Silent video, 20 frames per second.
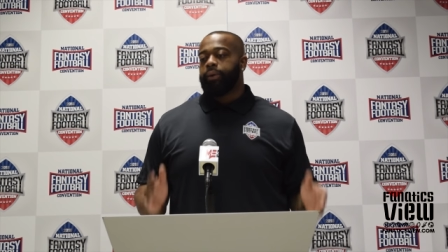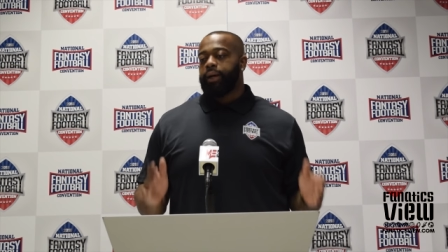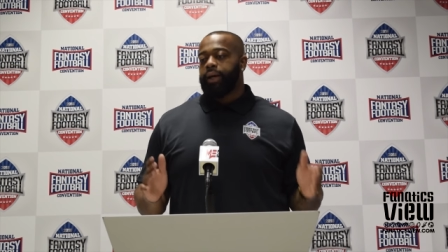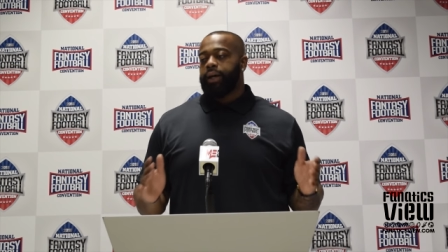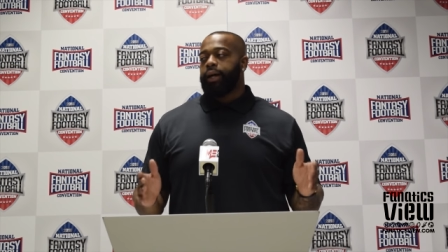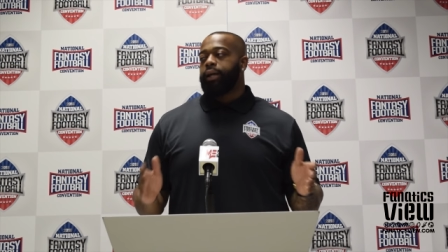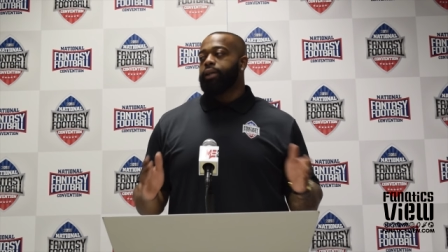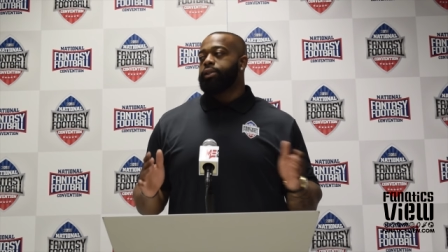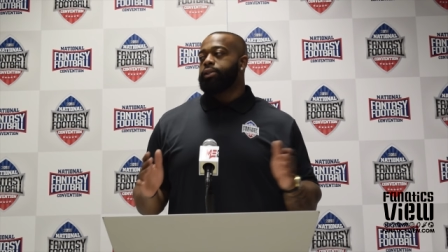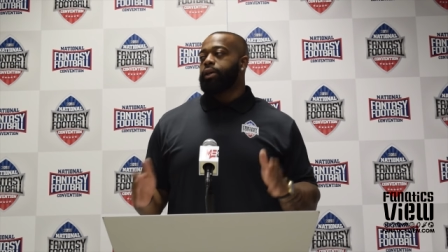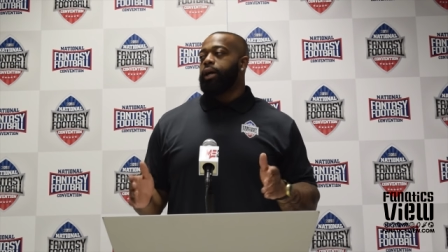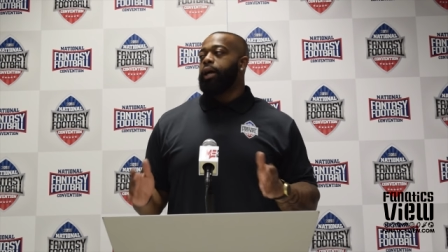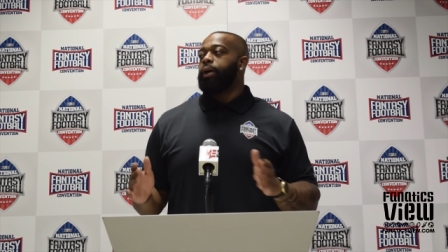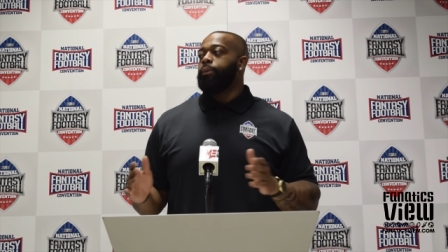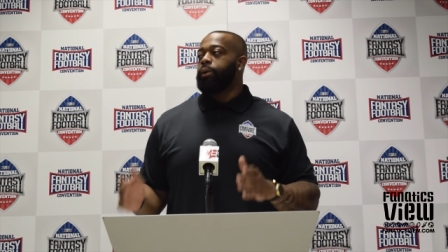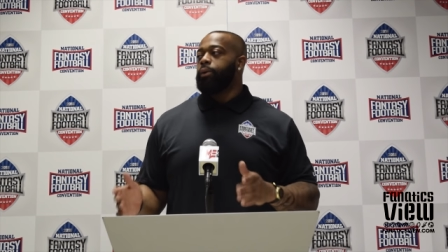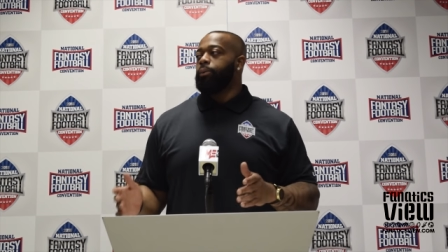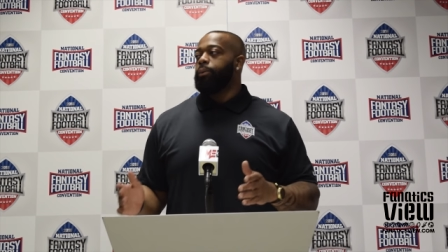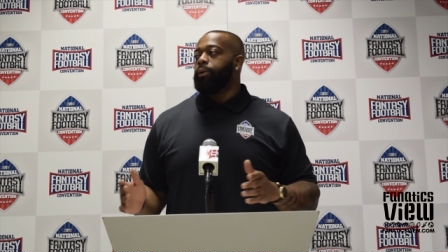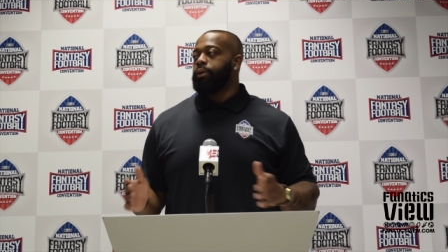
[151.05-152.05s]
they kind of saw
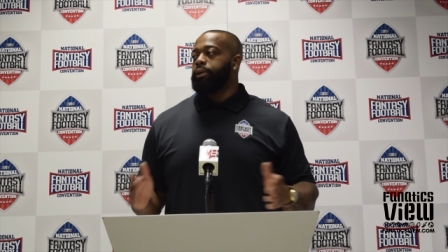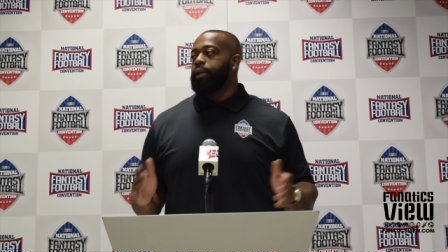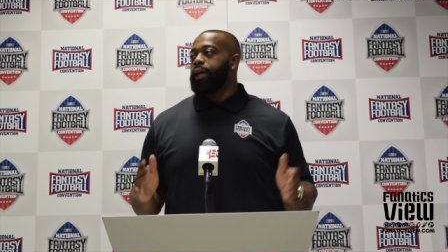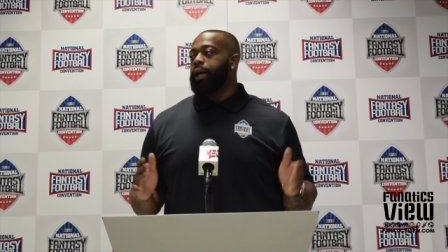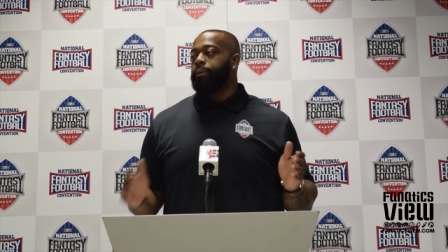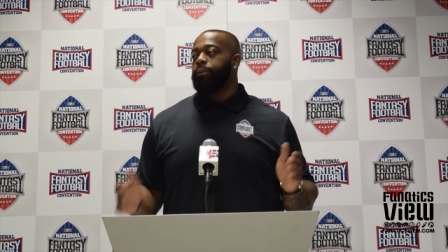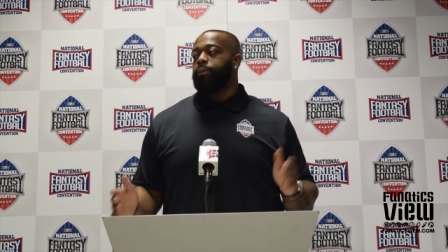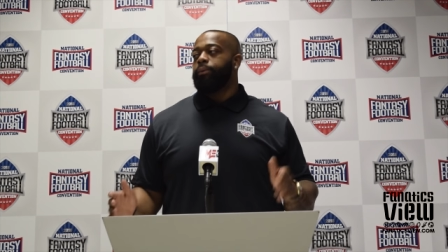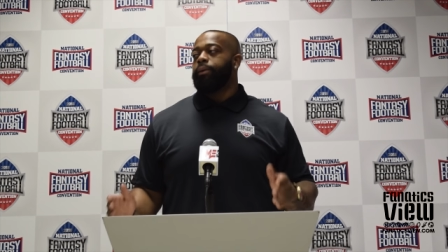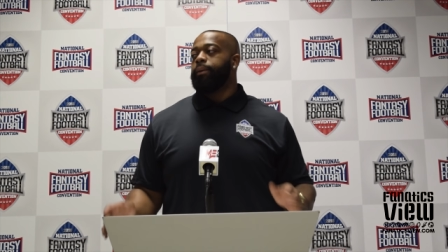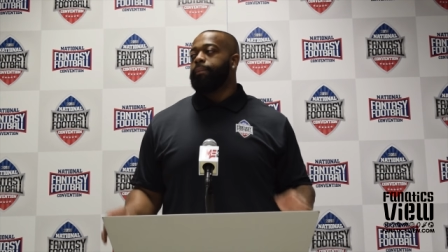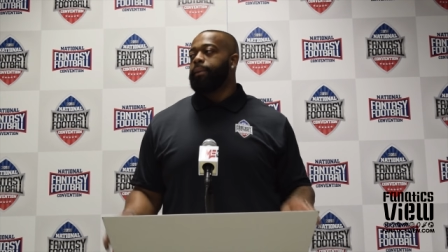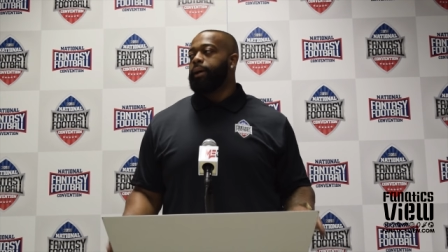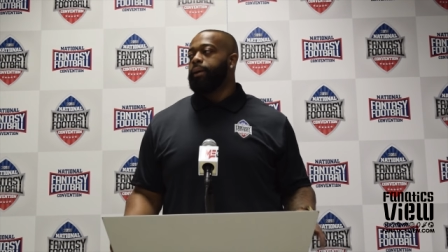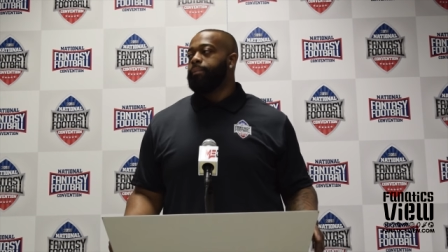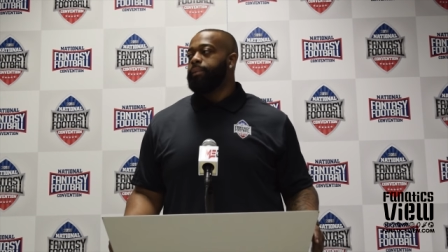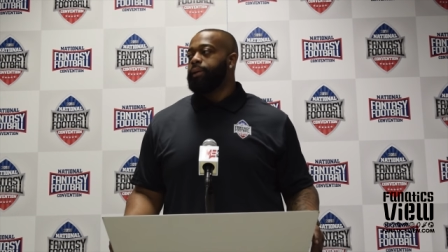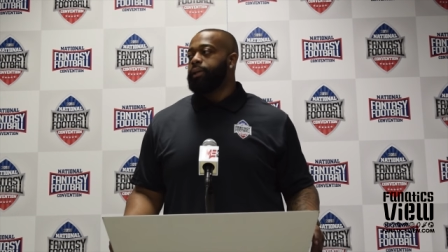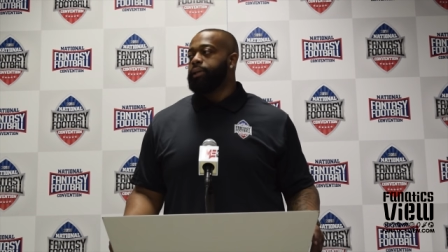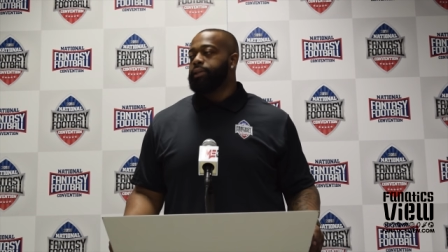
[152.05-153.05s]
how we worked and how we went
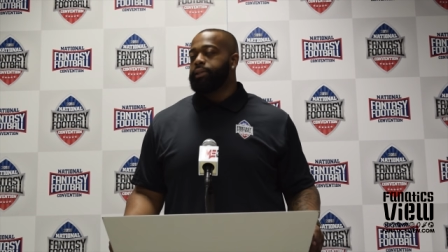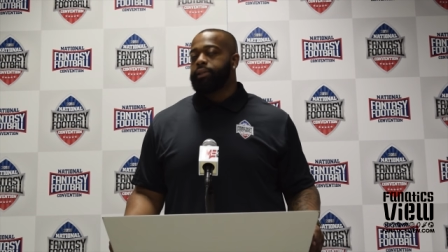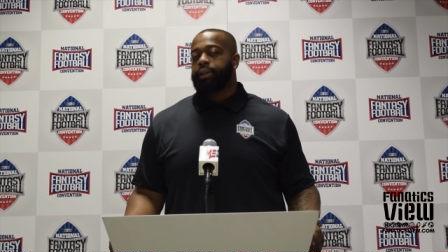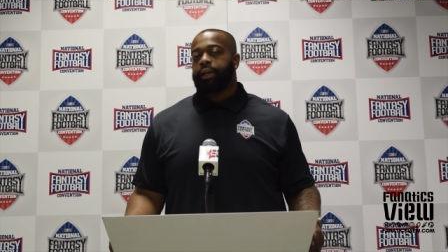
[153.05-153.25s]
about business,